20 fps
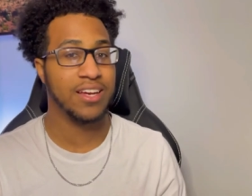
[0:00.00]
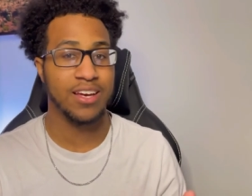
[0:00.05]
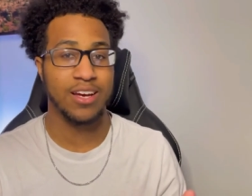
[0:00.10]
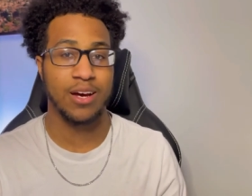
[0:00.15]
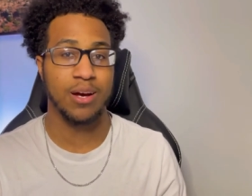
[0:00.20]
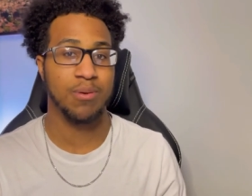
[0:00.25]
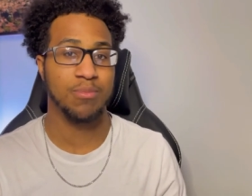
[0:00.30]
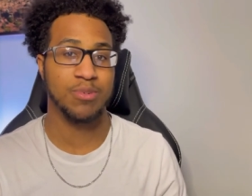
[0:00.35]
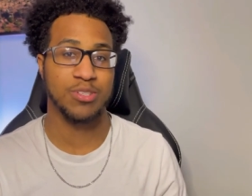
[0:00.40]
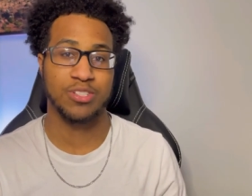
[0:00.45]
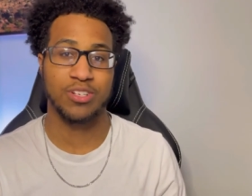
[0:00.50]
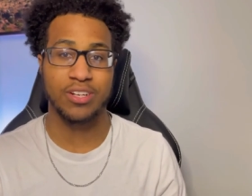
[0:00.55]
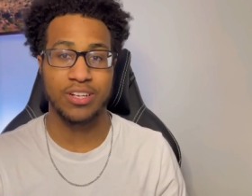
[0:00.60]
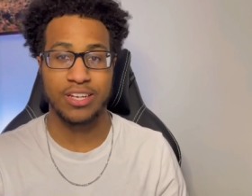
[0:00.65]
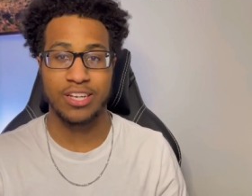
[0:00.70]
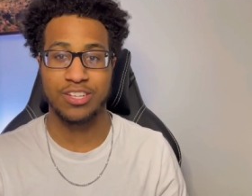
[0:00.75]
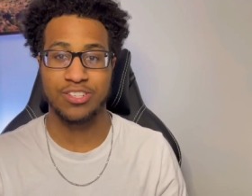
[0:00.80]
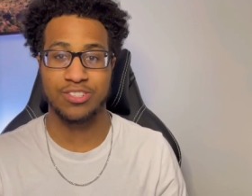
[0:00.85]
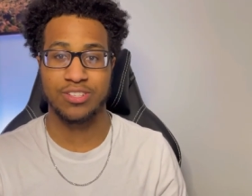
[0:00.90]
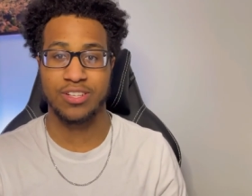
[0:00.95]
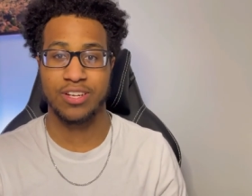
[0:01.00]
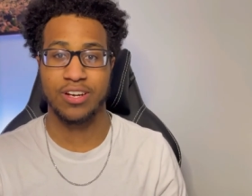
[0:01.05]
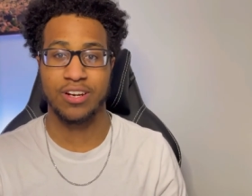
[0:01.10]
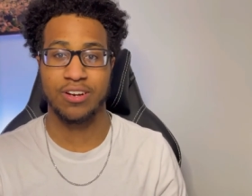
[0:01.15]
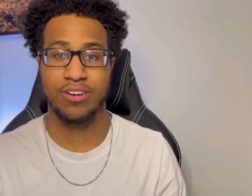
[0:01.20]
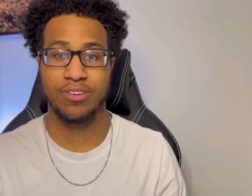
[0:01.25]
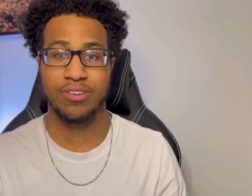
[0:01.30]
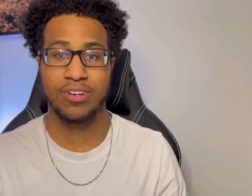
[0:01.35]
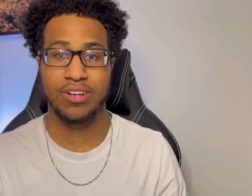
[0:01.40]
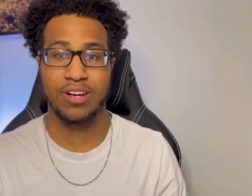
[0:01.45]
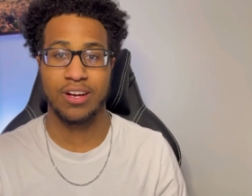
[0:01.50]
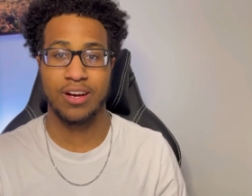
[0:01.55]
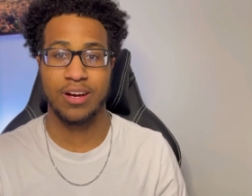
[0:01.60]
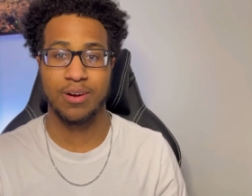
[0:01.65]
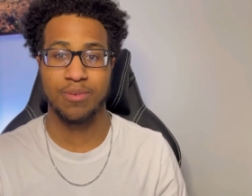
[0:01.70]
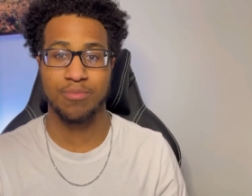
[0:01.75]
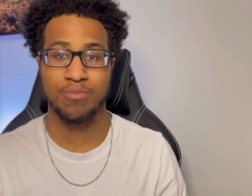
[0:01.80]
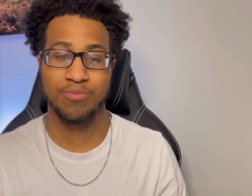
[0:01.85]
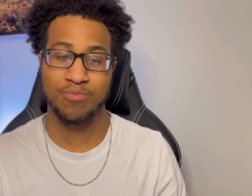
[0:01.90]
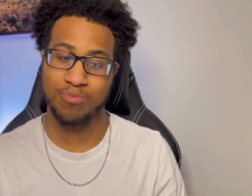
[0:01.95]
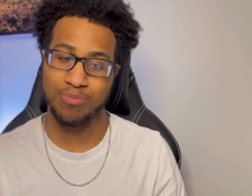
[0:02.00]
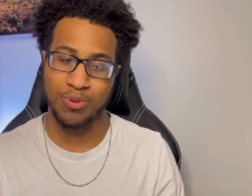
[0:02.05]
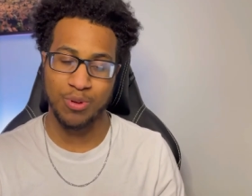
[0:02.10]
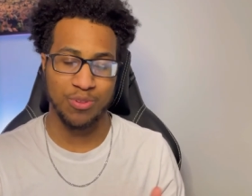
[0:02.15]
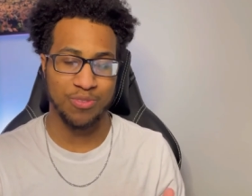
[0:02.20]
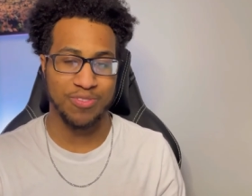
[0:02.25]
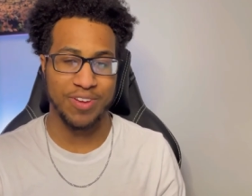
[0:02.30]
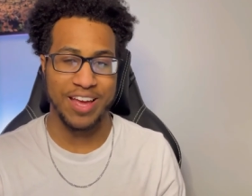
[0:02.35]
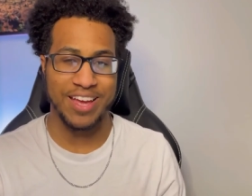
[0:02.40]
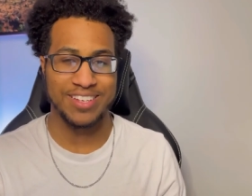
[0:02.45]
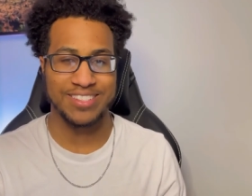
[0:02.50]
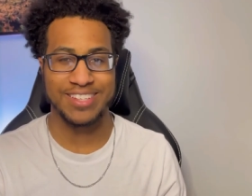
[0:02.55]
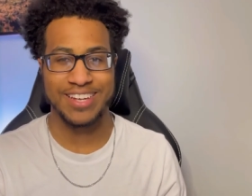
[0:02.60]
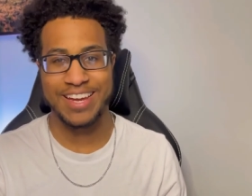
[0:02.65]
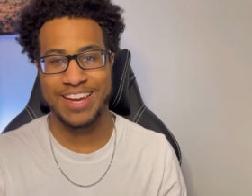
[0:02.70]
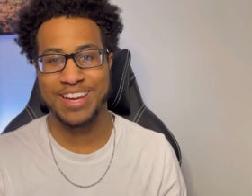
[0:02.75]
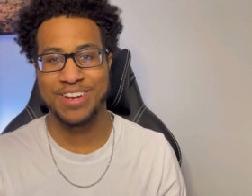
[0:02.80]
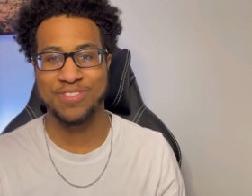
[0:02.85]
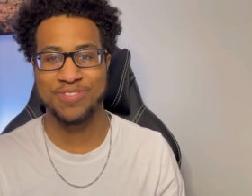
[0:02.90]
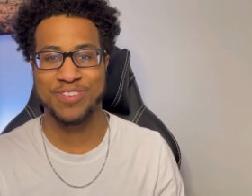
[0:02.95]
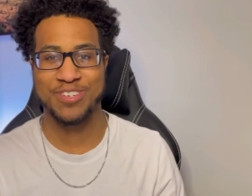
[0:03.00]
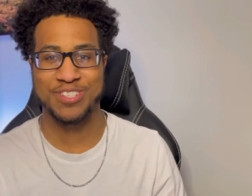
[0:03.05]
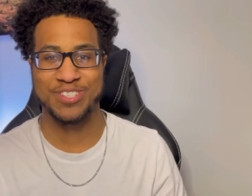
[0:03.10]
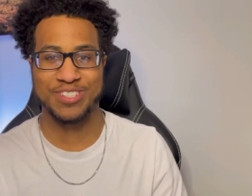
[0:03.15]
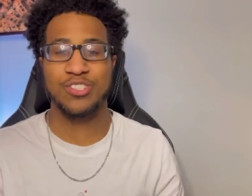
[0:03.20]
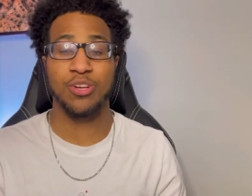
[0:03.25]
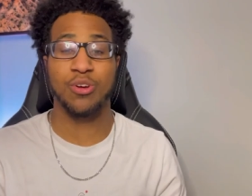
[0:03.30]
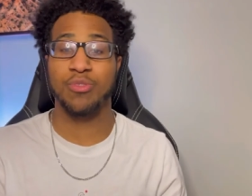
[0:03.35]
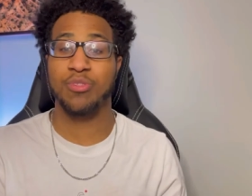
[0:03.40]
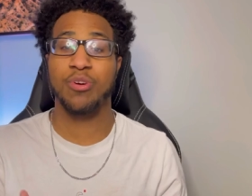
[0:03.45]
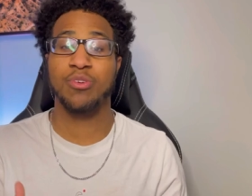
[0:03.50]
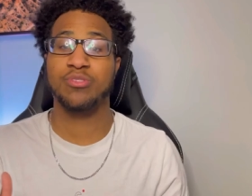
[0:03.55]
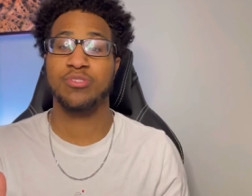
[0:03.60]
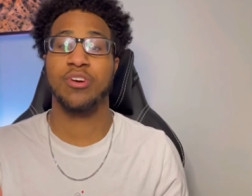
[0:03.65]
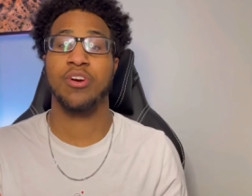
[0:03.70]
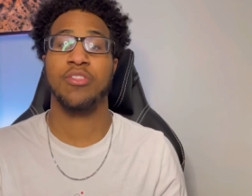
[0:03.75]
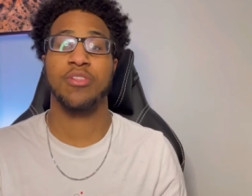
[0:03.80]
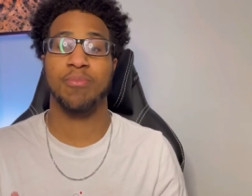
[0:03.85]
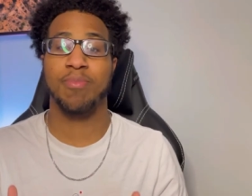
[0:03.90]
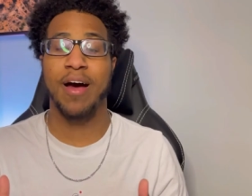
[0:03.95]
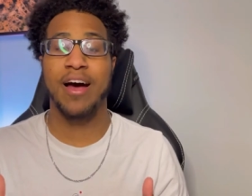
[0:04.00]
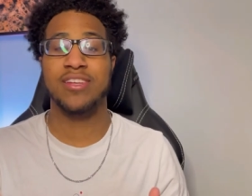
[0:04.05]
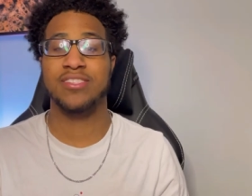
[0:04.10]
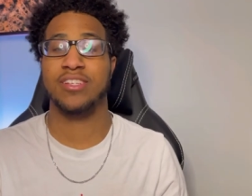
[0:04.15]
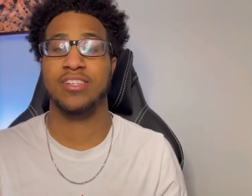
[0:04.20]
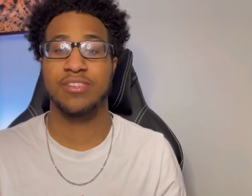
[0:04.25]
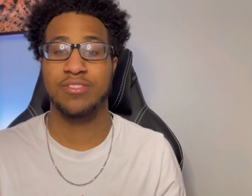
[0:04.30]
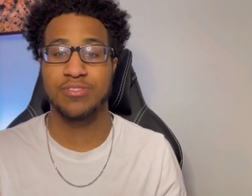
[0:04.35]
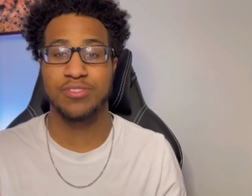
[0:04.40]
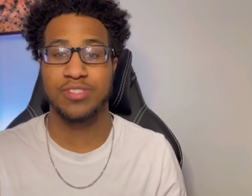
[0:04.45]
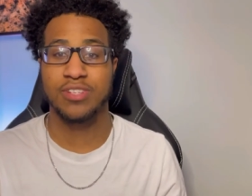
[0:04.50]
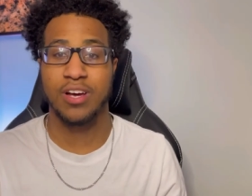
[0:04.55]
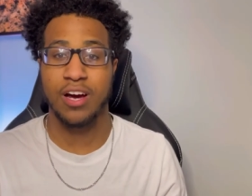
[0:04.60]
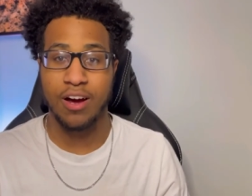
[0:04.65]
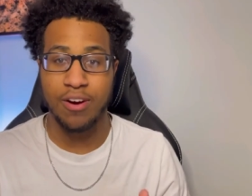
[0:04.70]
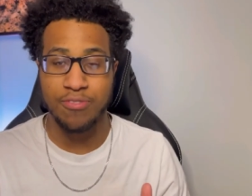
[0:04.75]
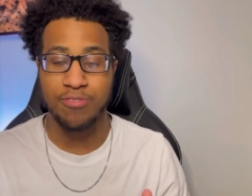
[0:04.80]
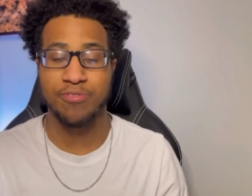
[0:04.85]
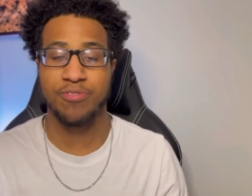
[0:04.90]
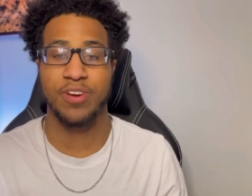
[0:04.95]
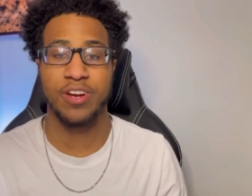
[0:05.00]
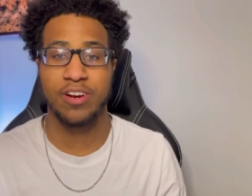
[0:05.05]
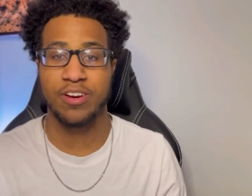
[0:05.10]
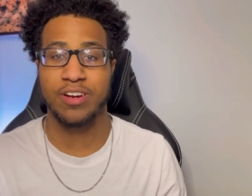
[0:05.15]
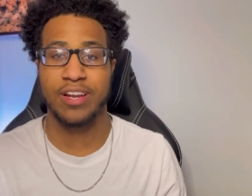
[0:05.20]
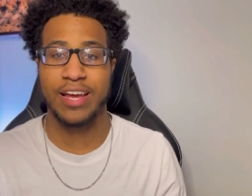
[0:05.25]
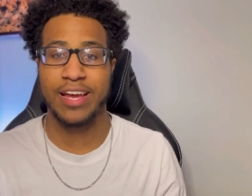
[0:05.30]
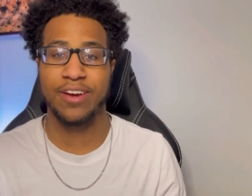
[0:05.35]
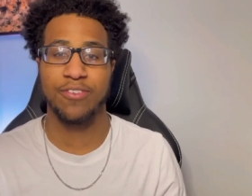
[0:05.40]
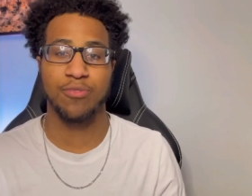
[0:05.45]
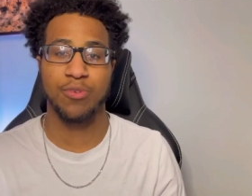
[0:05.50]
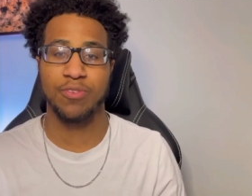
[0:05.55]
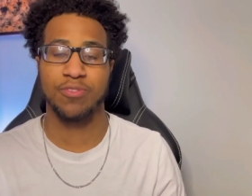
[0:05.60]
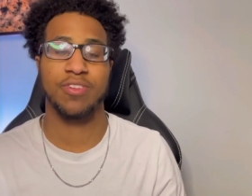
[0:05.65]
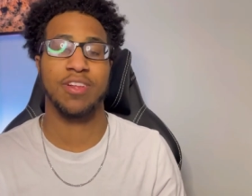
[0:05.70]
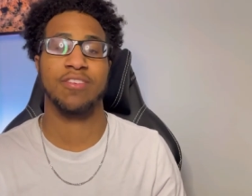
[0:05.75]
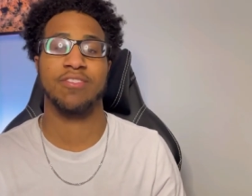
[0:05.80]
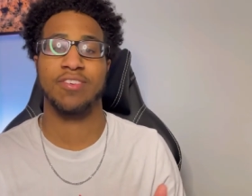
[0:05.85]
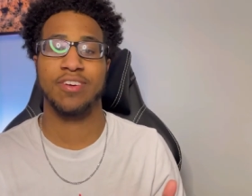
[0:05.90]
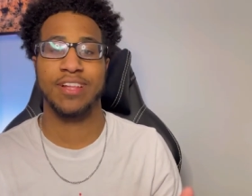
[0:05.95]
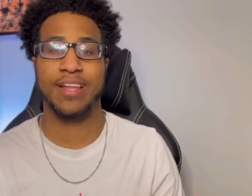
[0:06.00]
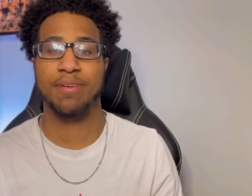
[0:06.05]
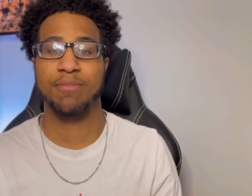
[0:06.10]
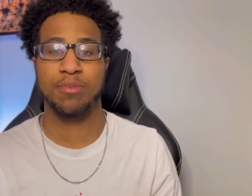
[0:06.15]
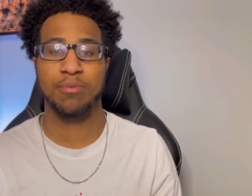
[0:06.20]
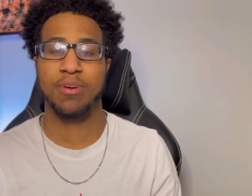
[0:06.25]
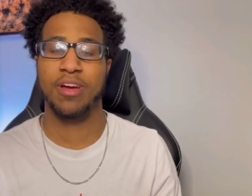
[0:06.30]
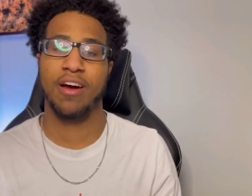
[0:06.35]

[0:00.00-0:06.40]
Um, it's gonna get you there um, both fast and efficient. So those are all the positives of Faraday of what they've claimed to be.